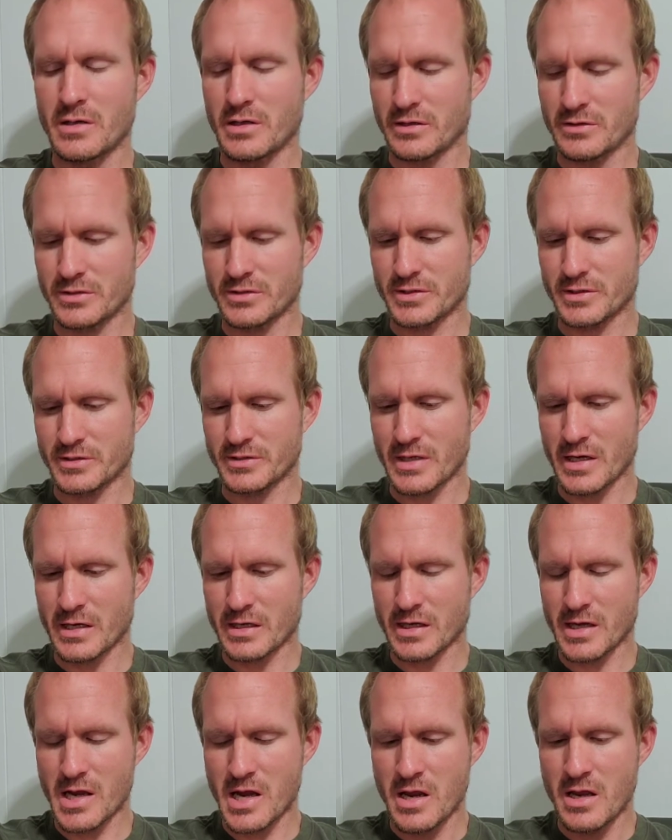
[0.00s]
in just a
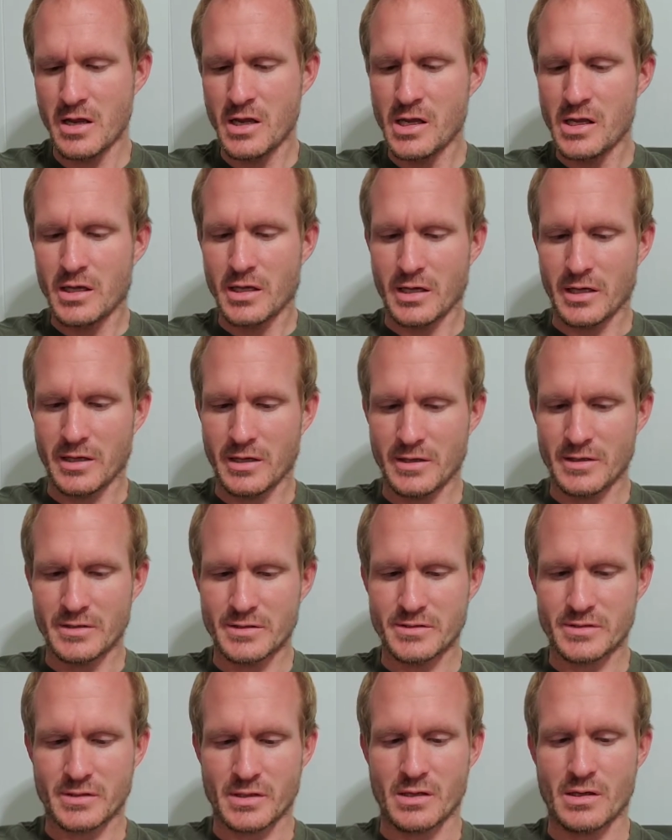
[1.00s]
second
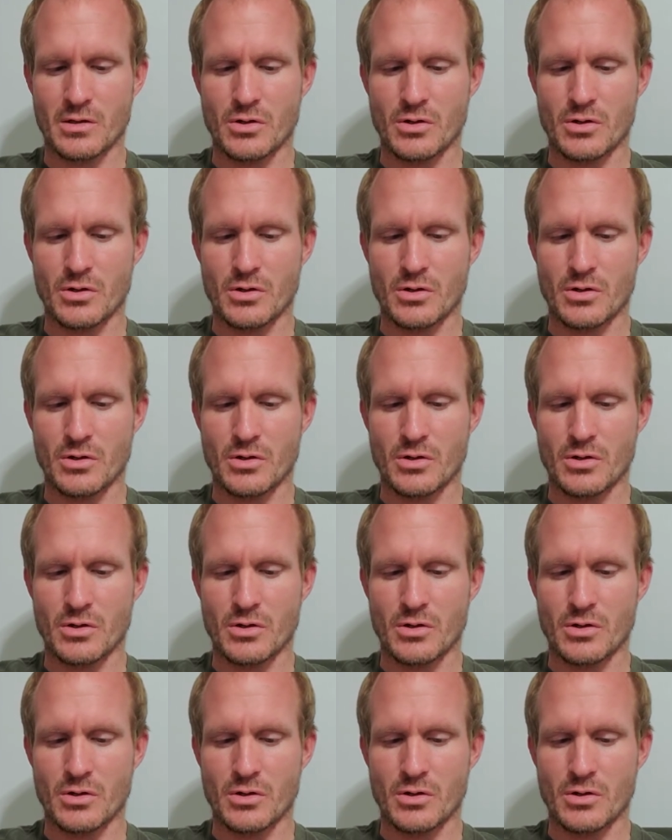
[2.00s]
is